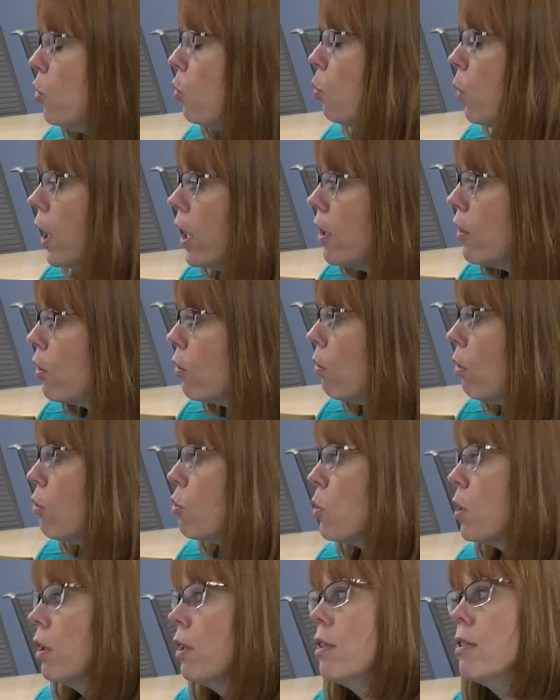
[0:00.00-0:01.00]
you writing the
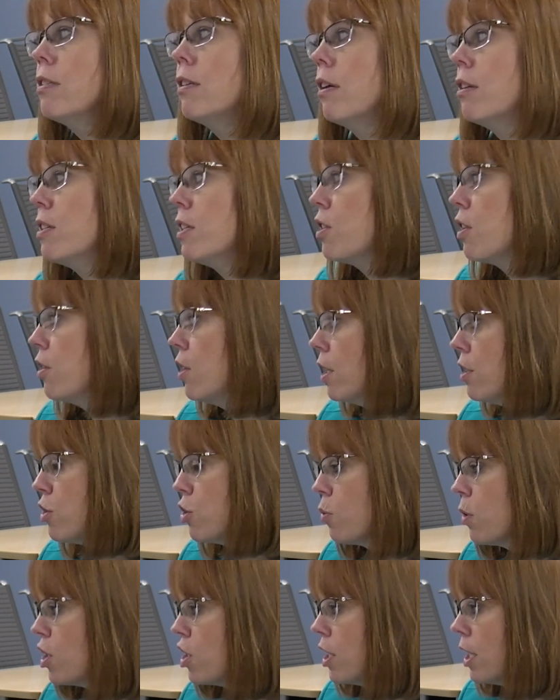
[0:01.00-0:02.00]
grocery list and, and
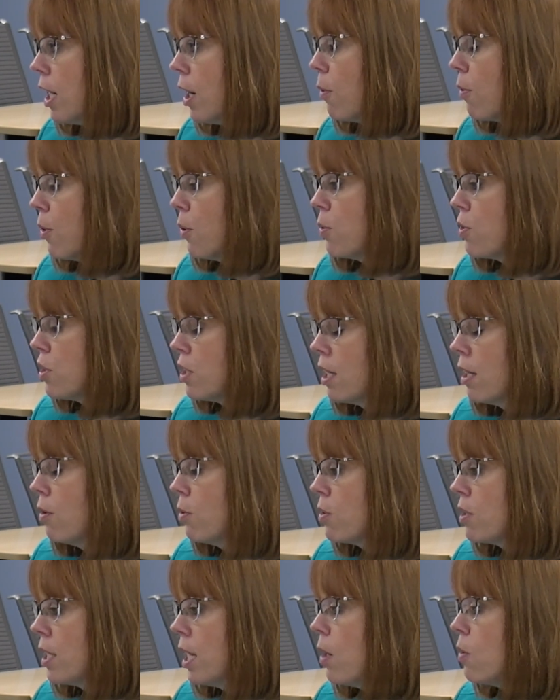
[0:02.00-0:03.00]
stretching out those
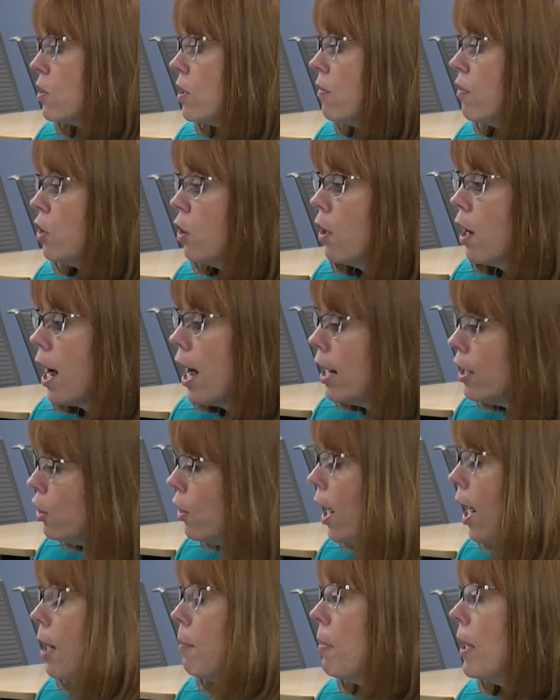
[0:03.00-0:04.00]
those sounds. If you're on
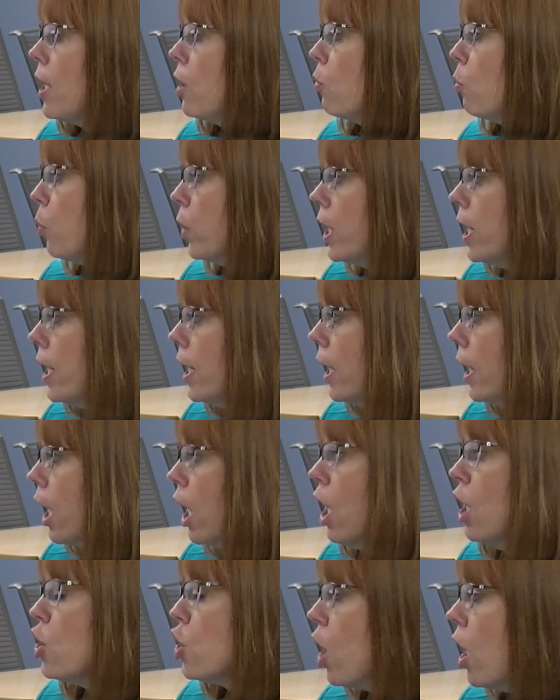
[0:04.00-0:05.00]
your iPad reading,
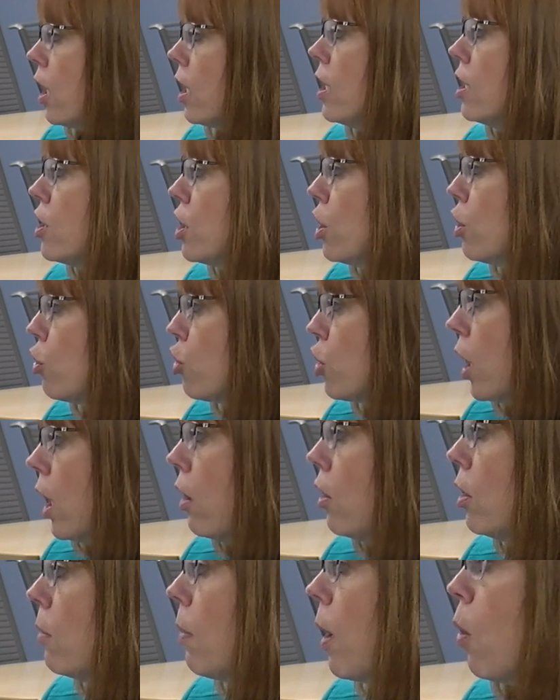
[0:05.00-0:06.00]
talking to your
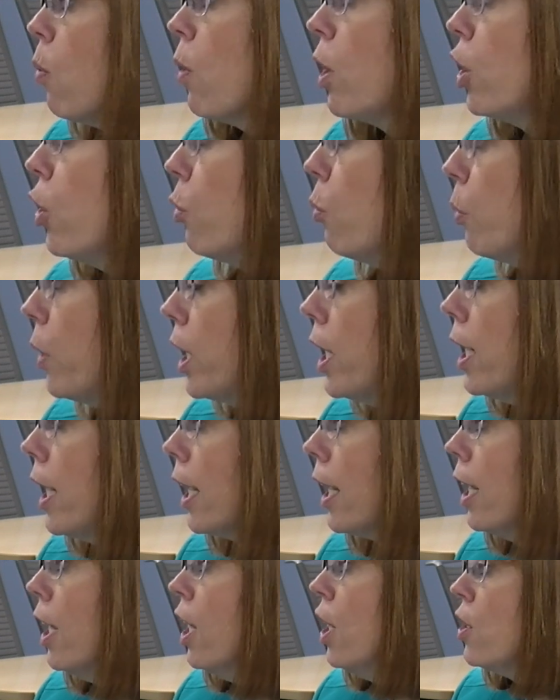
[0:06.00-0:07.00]
child about what you're
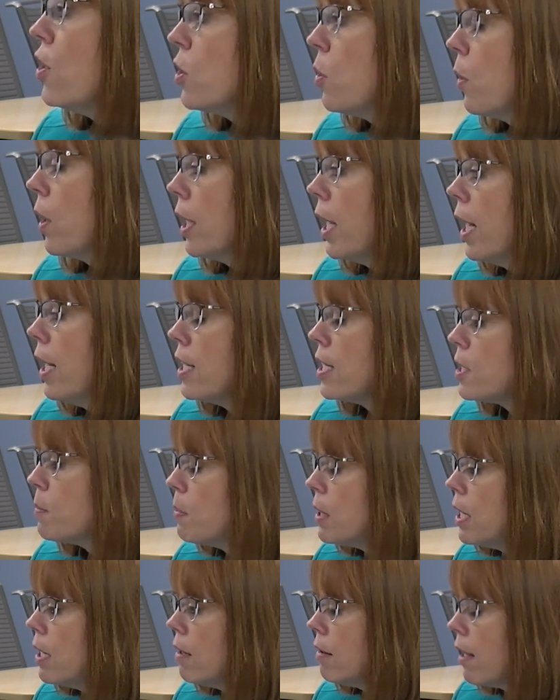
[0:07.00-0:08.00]
reading. So again, it's
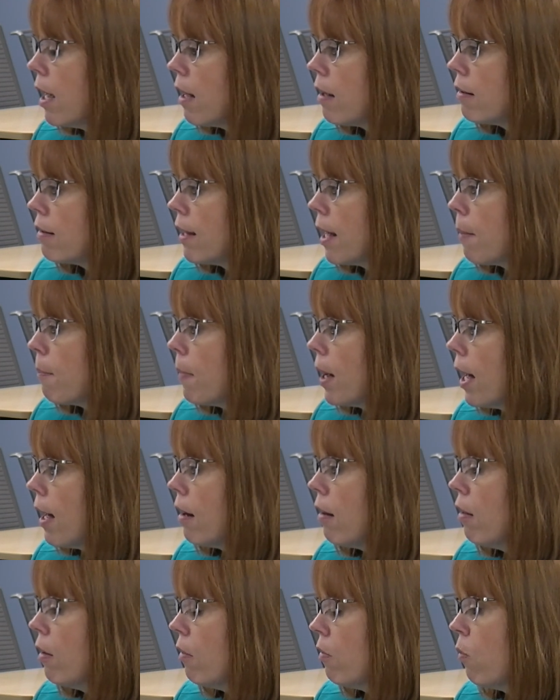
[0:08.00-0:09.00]
being that, that
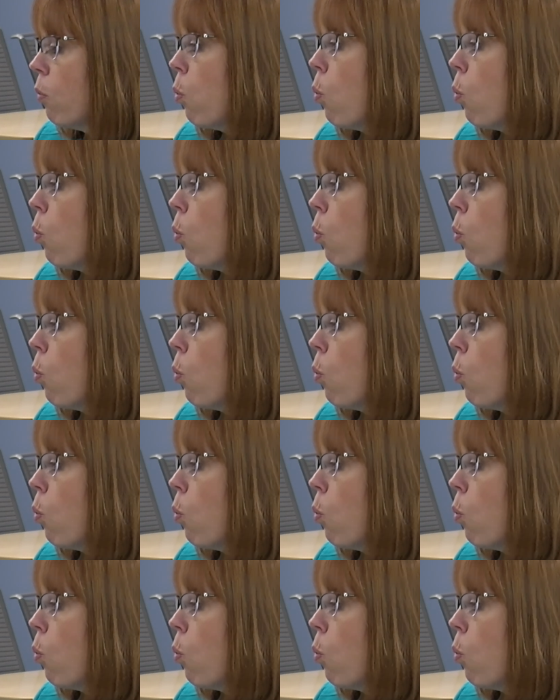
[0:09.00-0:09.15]
model of